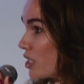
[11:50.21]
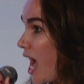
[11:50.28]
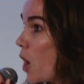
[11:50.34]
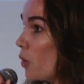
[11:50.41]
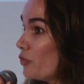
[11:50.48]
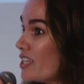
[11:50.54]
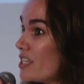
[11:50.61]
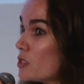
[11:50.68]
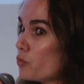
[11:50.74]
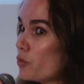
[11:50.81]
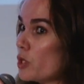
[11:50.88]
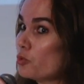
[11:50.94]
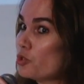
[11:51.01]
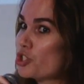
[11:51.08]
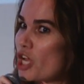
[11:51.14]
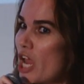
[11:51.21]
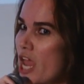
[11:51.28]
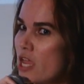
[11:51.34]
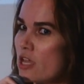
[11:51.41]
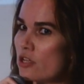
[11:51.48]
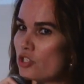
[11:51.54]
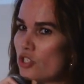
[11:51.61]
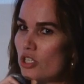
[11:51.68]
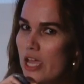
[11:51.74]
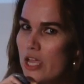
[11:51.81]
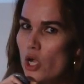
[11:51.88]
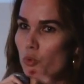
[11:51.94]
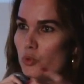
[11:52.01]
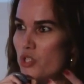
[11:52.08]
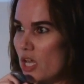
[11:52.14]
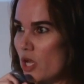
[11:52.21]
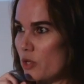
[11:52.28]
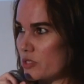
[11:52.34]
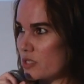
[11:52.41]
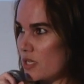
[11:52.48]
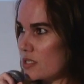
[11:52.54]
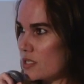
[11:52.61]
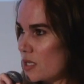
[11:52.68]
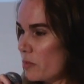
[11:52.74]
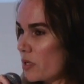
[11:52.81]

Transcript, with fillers: How this will change the IoT ecosystem?